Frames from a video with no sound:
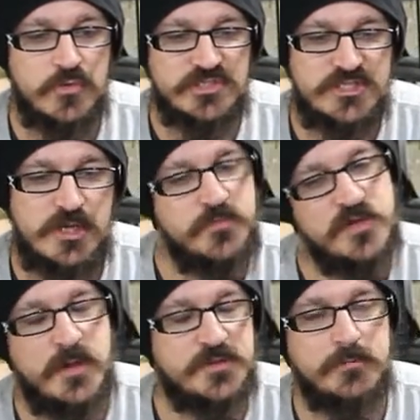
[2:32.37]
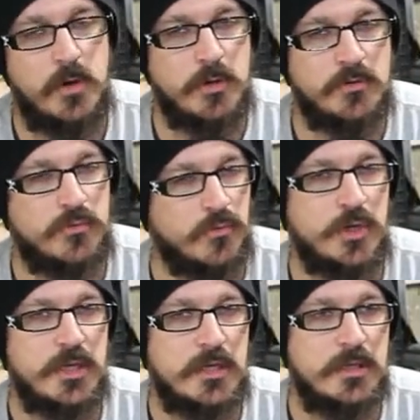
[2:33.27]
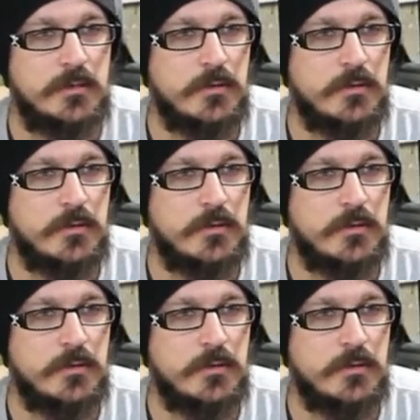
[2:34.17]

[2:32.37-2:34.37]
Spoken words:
was something about the Mark III